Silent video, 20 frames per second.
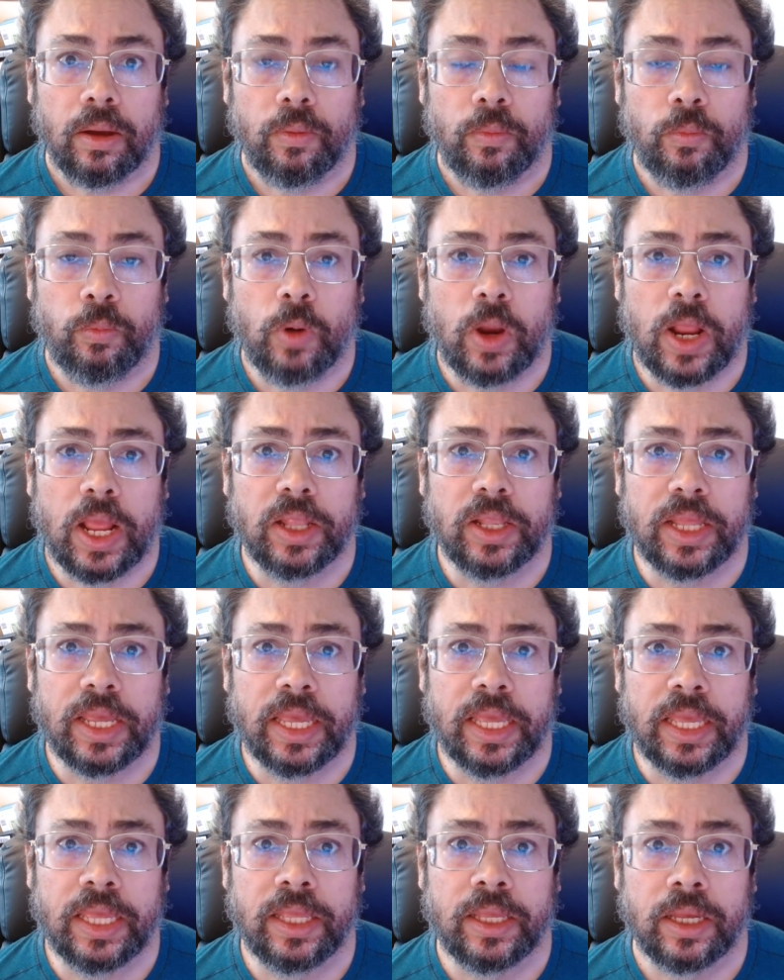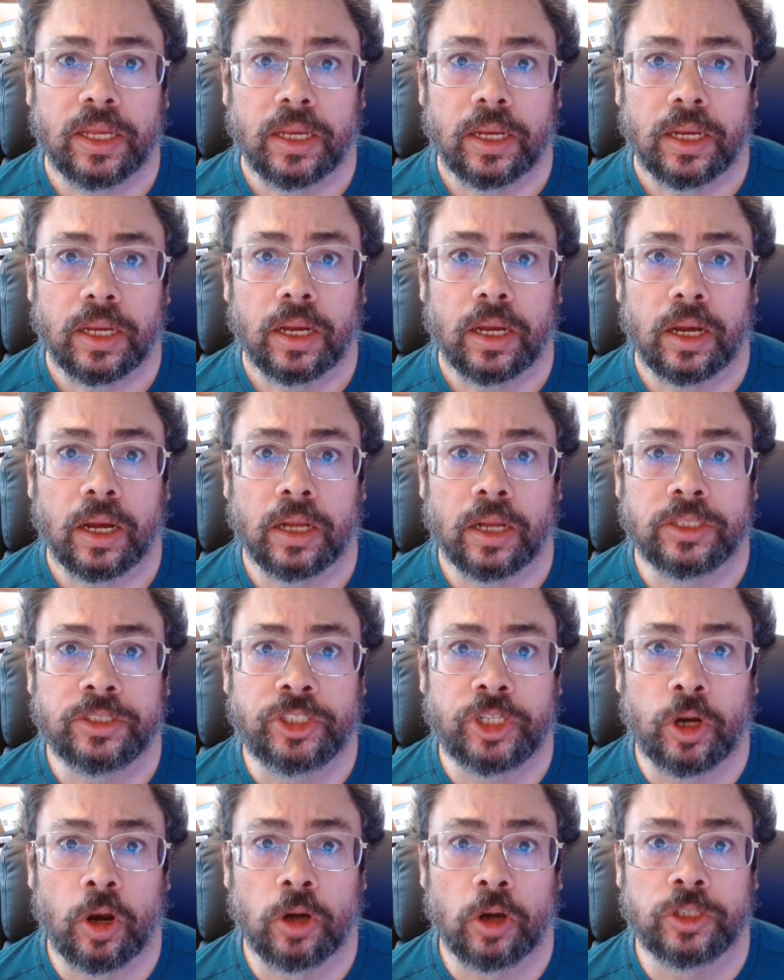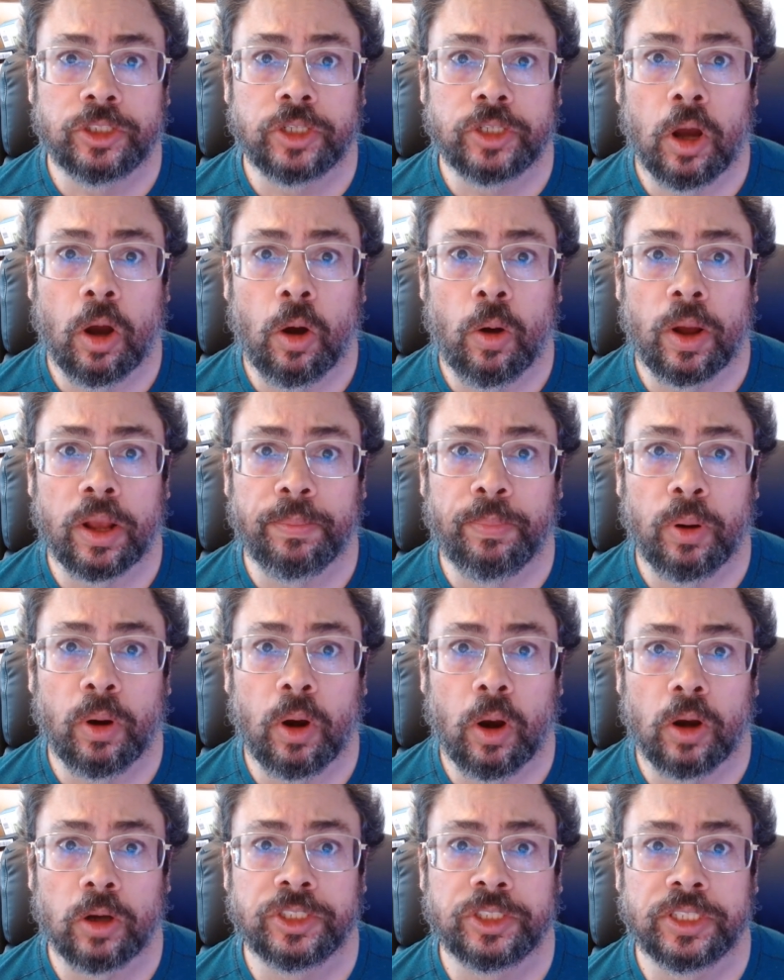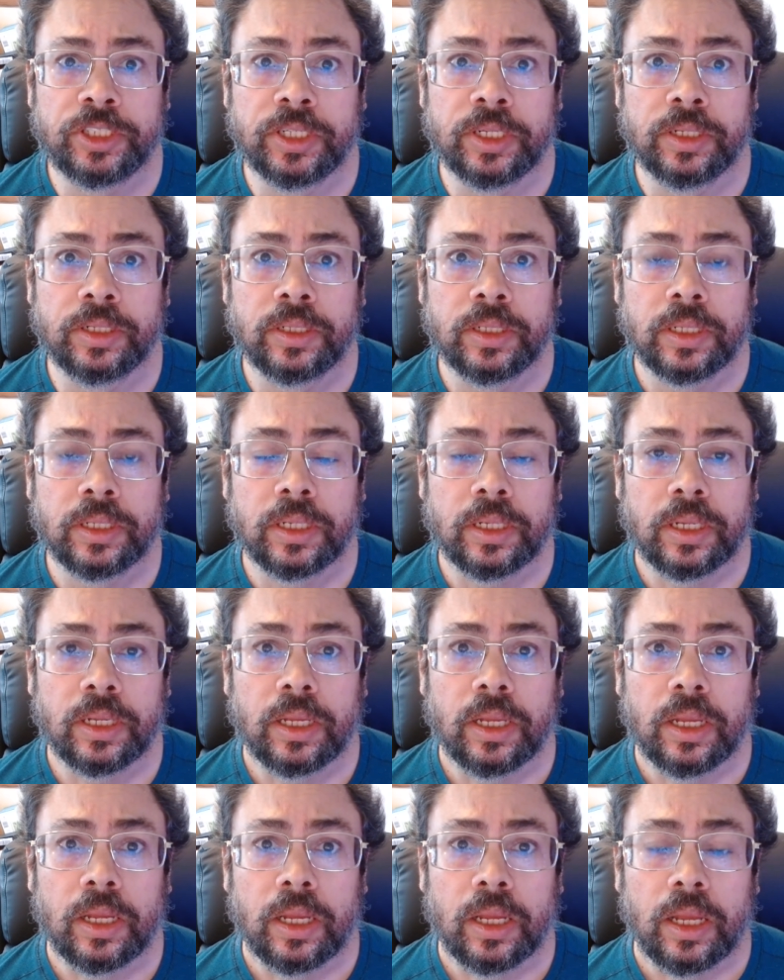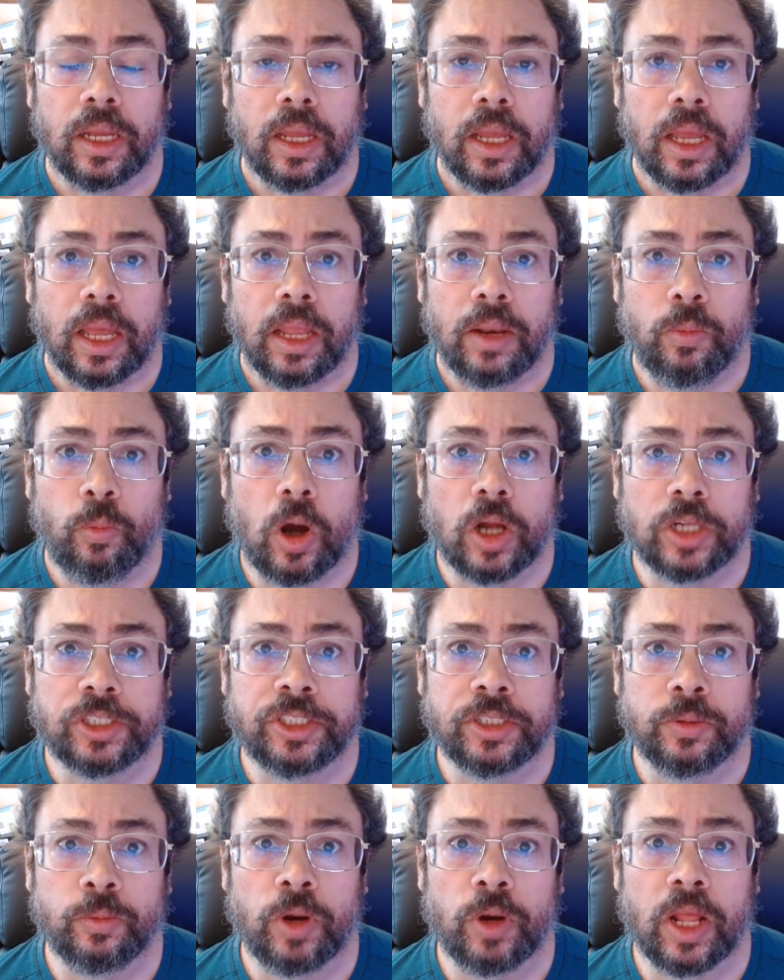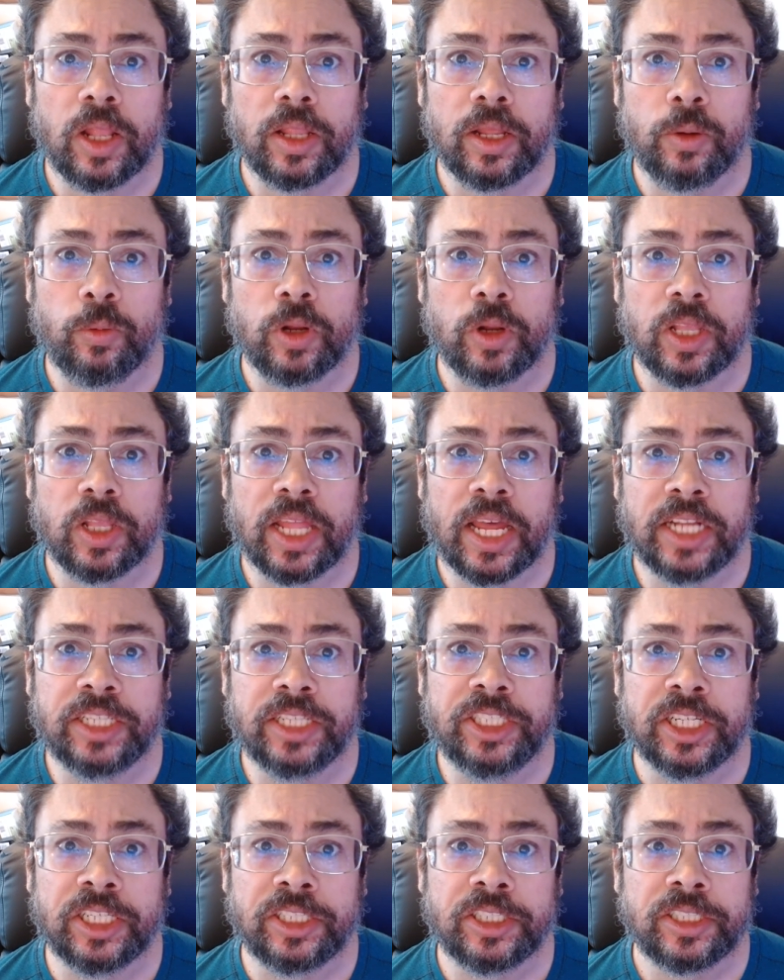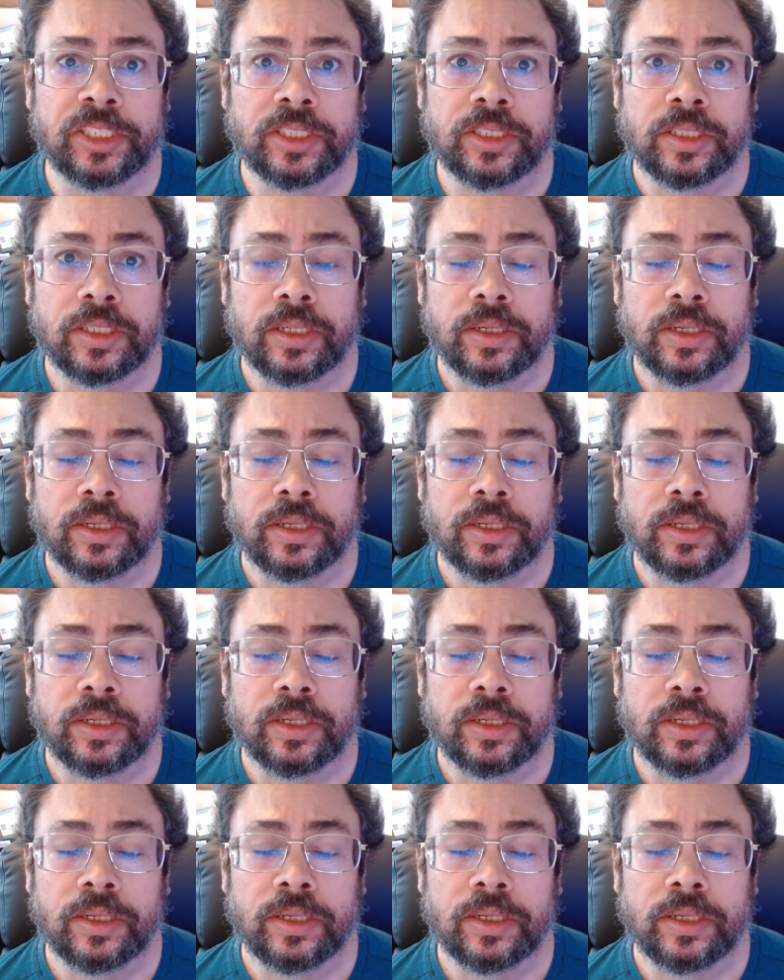really a church-going person and wasn't really religious.